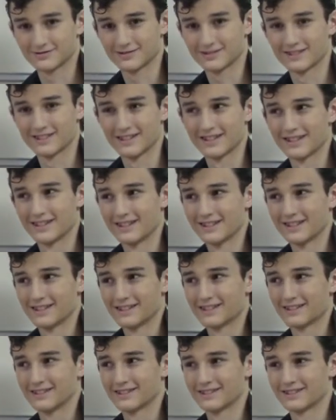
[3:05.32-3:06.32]

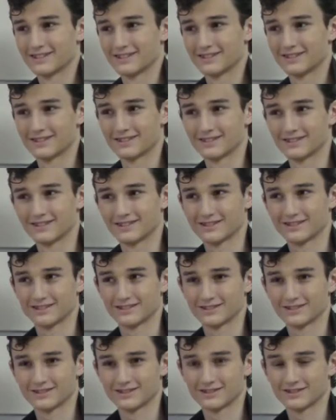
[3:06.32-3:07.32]

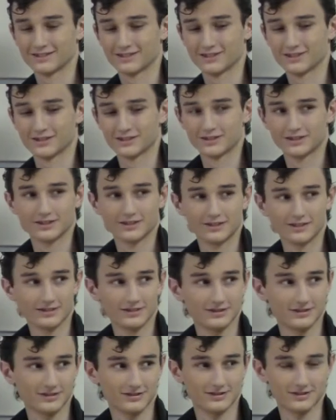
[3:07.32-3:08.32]

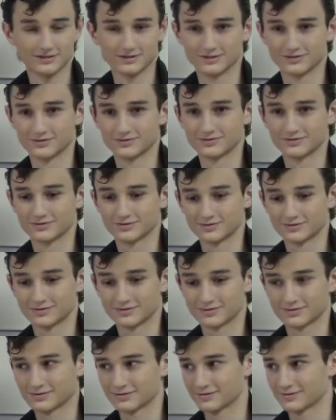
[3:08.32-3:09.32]

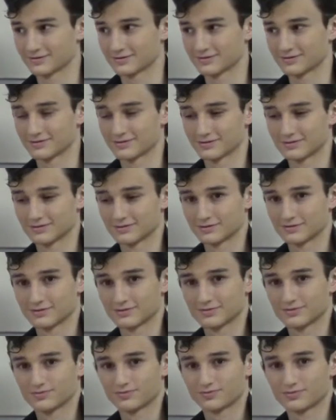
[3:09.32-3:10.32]

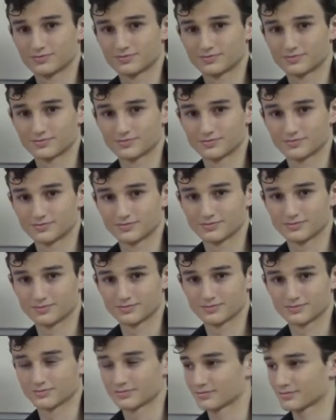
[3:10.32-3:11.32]

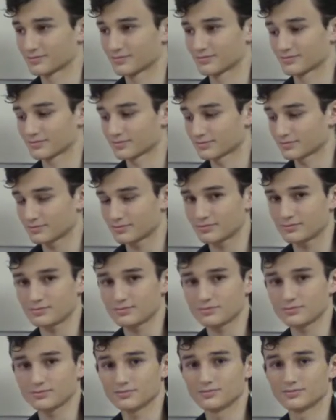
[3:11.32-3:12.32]

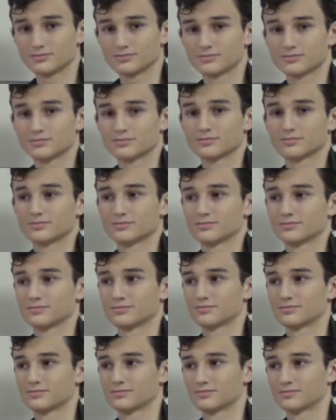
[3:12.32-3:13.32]
No words are spoken by the person on screen.